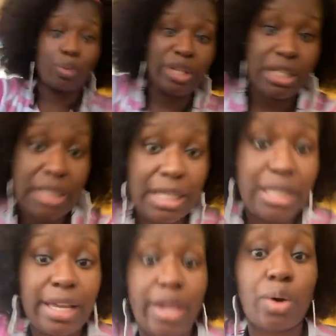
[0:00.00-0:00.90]
so we could
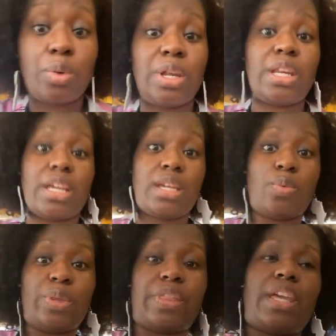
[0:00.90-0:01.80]
sit down and
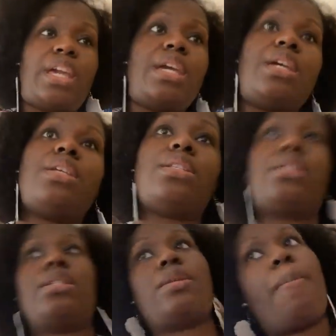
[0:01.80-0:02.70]
eat with the kids.